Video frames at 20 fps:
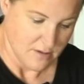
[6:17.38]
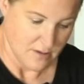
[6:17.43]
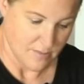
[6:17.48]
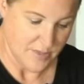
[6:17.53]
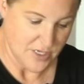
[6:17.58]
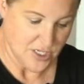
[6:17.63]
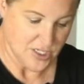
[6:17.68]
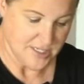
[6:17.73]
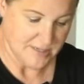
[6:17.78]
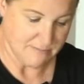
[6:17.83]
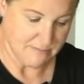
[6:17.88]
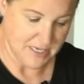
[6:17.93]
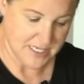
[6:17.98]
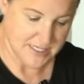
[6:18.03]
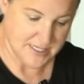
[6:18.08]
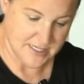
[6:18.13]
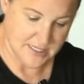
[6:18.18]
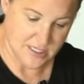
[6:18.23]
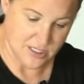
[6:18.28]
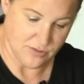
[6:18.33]
Let me just
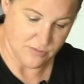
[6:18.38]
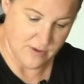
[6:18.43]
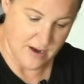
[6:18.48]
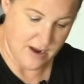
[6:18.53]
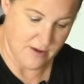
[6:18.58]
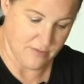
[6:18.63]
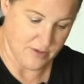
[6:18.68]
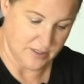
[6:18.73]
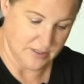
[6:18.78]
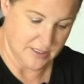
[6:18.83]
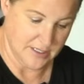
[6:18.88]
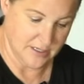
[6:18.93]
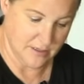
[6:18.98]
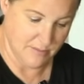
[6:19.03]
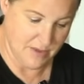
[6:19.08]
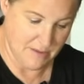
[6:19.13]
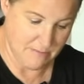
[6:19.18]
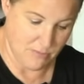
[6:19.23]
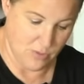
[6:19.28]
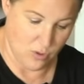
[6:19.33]
mix this around a little
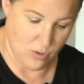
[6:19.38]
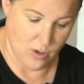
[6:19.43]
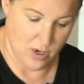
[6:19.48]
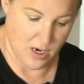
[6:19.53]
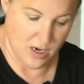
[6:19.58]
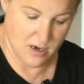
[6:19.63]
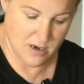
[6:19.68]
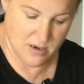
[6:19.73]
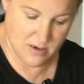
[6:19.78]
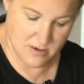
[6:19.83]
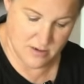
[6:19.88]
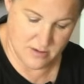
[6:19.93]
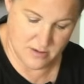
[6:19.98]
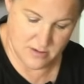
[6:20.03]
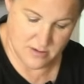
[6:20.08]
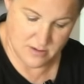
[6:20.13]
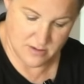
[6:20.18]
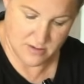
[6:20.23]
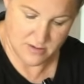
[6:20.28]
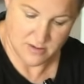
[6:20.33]
bit more.
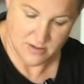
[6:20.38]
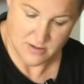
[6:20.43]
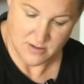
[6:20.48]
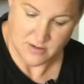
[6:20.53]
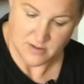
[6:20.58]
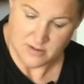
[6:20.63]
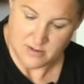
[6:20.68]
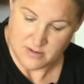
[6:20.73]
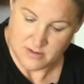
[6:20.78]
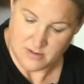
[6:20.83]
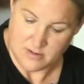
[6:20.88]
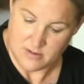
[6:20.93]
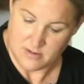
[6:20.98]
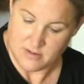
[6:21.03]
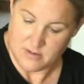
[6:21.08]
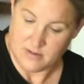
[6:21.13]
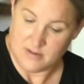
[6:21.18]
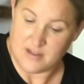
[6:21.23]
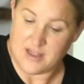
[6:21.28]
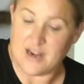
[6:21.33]

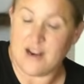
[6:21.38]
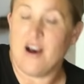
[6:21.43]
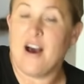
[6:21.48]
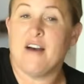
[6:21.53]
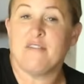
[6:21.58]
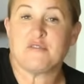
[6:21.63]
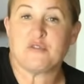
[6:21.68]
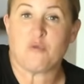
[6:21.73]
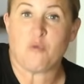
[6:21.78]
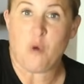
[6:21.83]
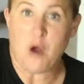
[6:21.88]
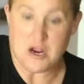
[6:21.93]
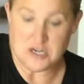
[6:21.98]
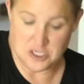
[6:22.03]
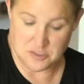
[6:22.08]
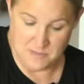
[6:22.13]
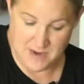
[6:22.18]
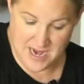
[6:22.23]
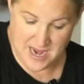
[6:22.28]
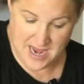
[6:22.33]
Then I'll have to
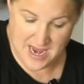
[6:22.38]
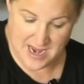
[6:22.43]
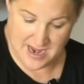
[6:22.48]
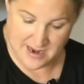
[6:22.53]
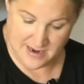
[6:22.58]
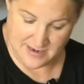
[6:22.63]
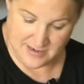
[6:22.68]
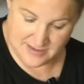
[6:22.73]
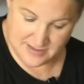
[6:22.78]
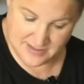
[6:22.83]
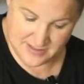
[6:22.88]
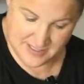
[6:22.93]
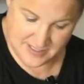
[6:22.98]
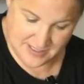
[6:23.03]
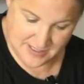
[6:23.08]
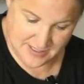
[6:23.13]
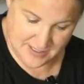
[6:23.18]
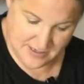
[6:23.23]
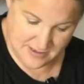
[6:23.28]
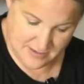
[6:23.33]
wash my
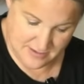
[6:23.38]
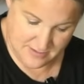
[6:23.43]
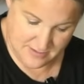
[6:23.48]
hands.